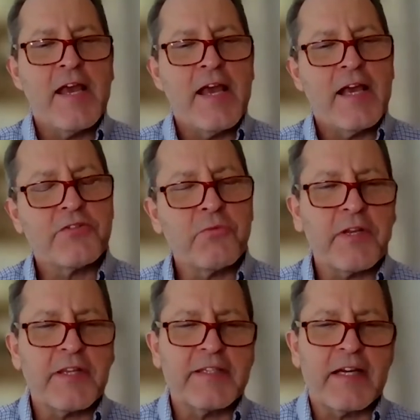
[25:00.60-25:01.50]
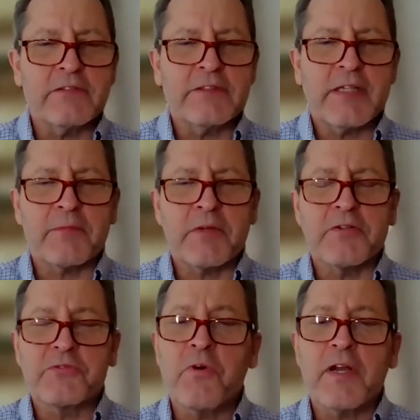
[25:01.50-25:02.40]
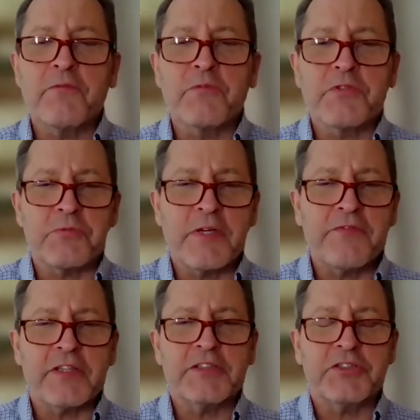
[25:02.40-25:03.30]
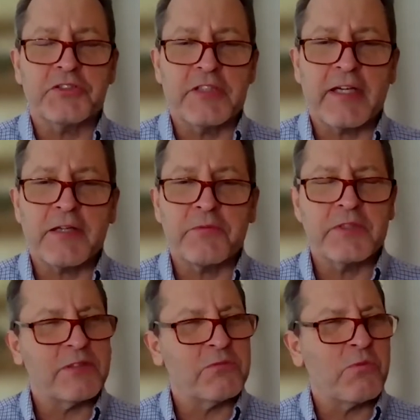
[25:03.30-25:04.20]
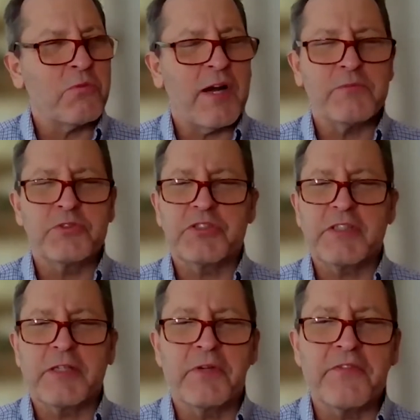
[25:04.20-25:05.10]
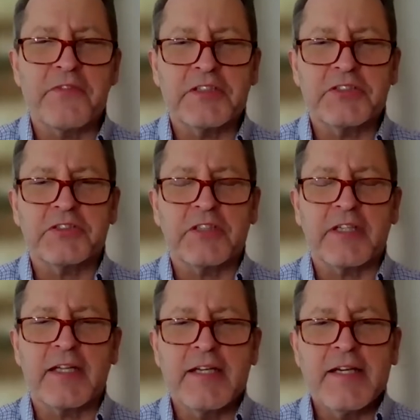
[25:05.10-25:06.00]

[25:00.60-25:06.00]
And so what are the downtime codes? Well, one of them was refixturing. And we said, well, why would you need refixturing?